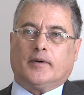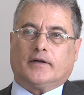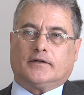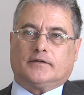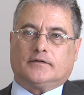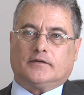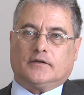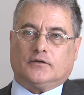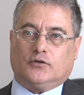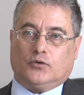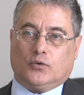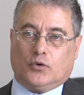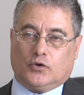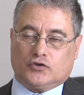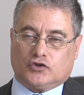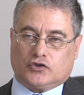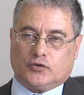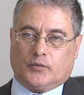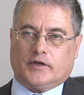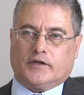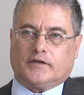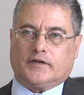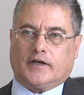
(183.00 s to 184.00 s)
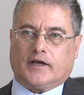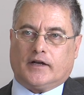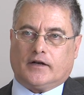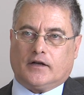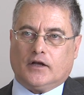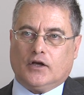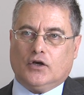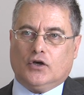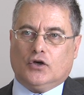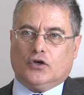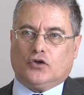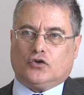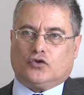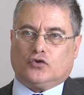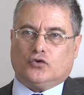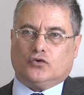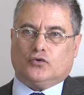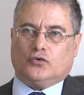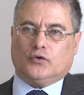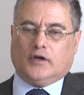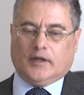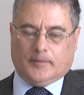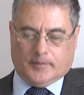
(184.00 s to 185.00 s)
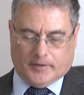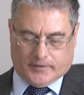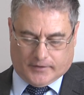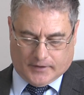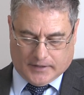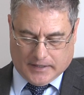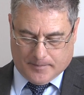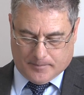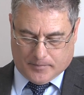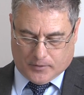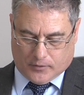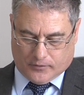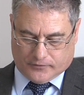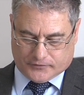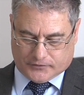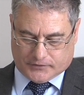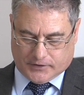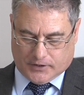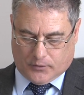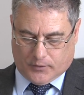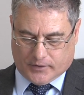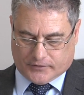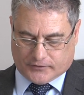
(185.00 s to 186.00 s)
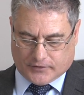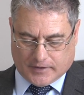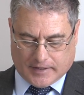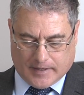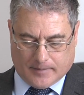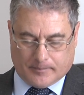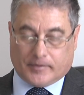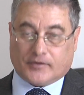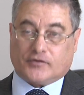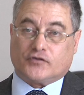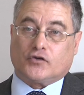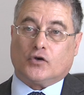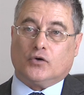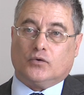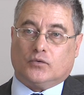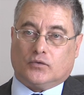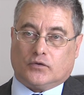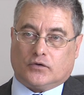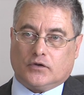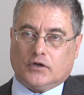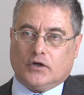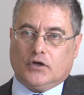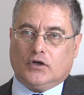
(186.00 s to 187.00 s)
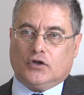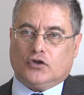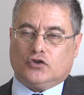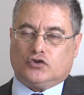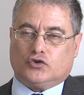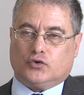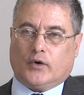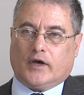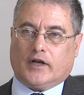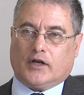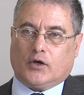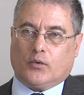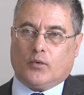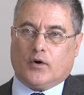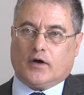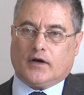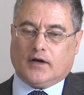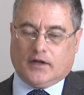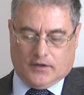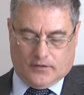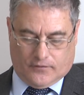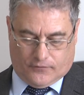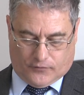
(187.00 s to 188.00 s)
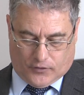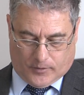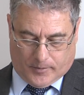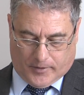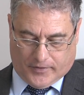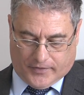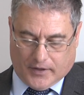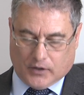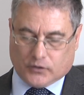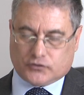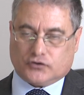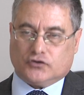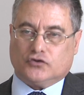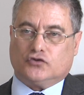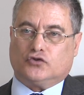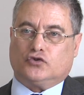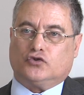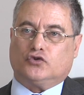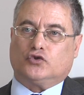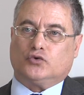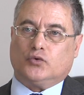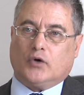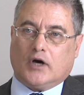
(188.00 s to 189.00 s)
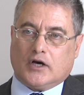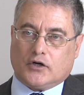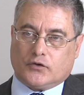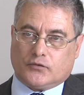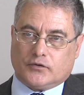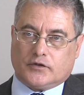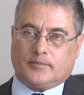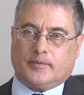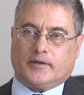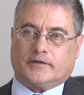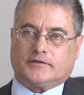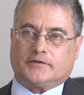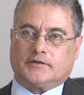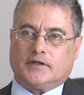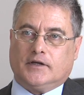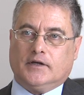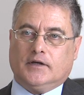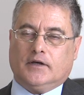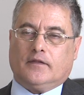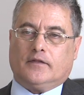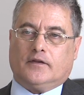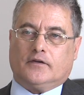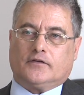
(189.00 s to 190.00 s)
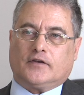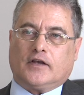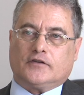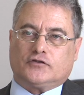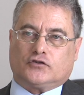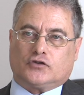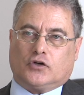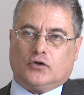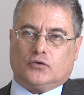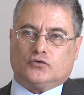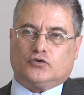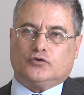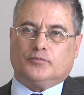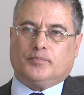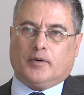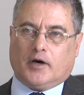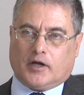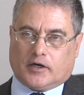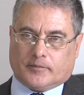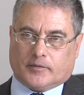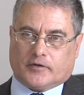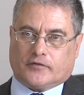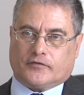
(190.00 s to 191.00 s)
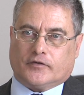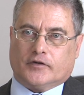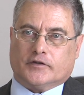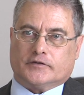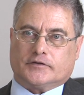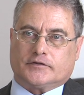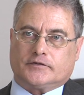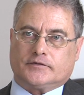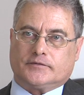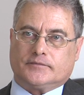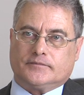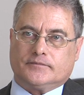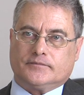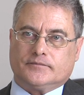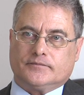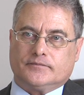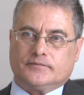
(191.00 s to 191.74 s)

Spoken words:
but you also intend to limit the number of cigarettes that can be sold to anyone from 1,000 to 200, but this has to go to Parliament first.